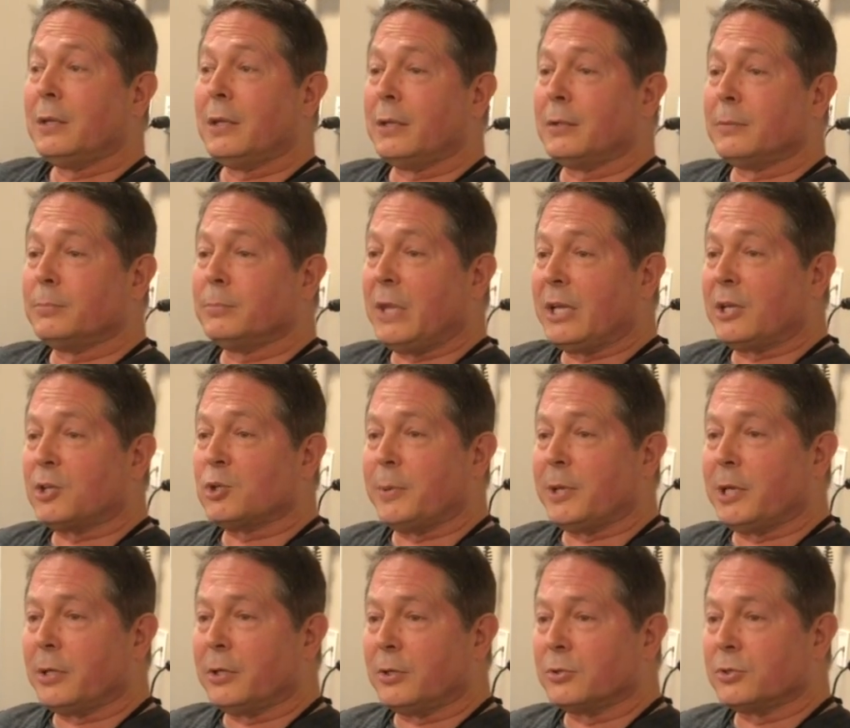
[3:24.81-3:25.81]
it
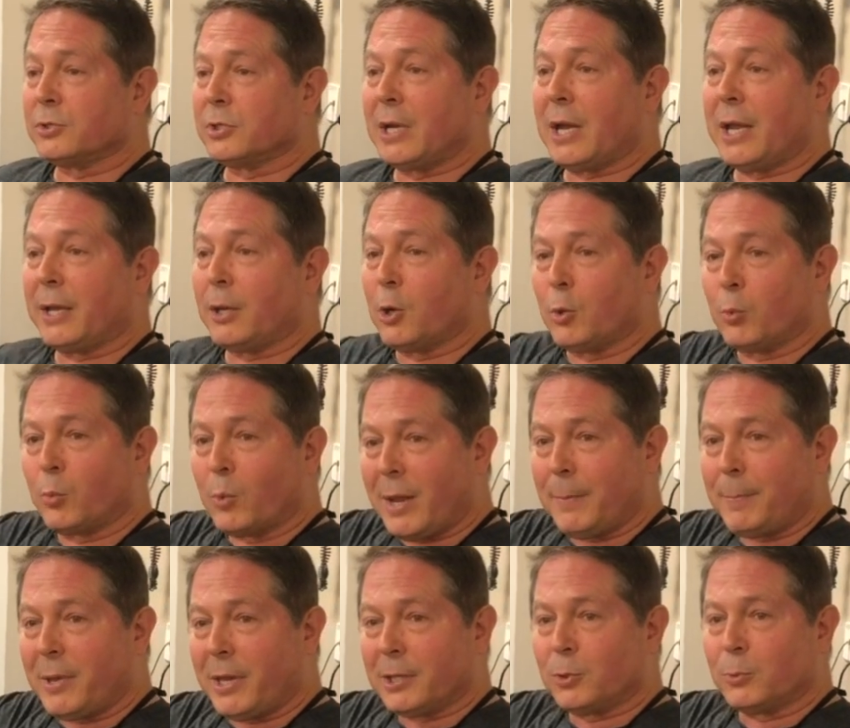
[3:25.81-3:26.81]
expels and I go
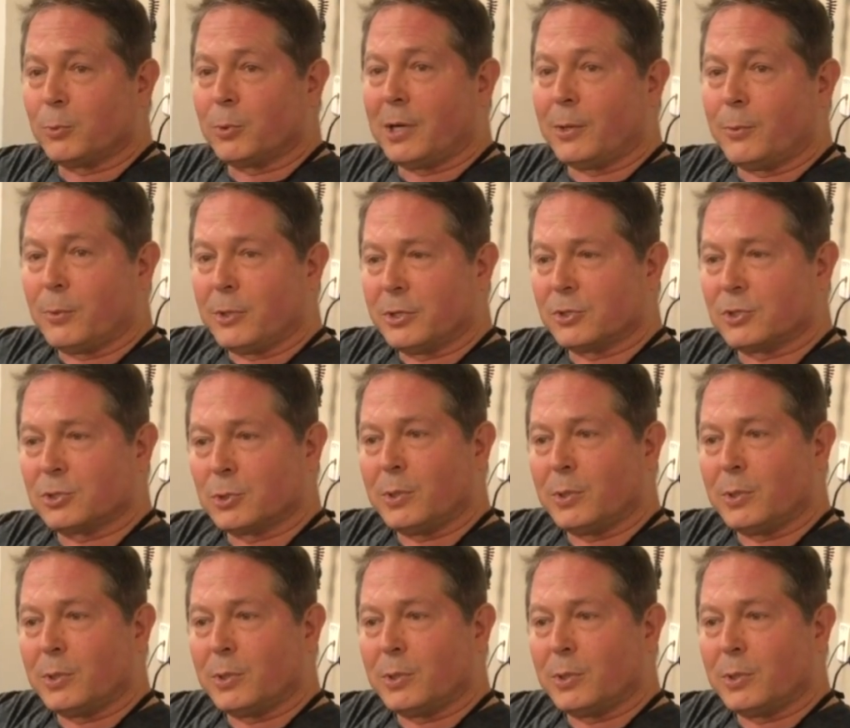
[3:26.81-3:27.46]
right back to where I was.